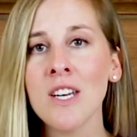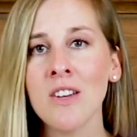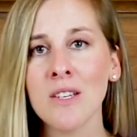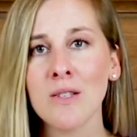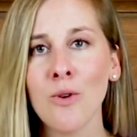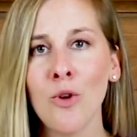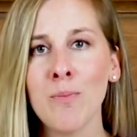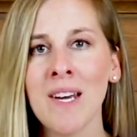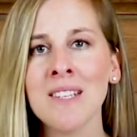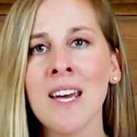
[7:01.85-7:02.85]
Helix
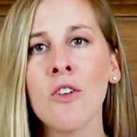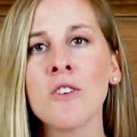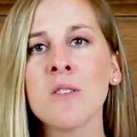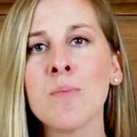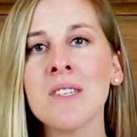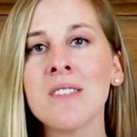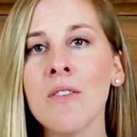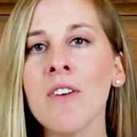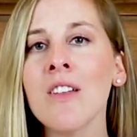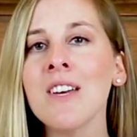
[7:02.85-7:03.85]
sold being tailored
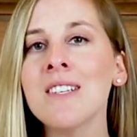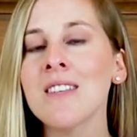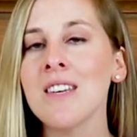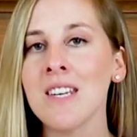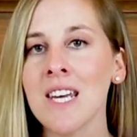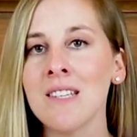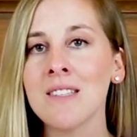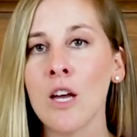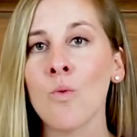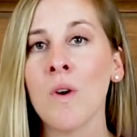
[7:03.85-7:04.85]
specifically to the
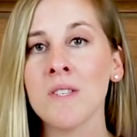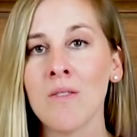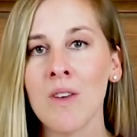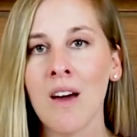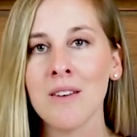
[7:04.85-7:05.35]
needs and wants of the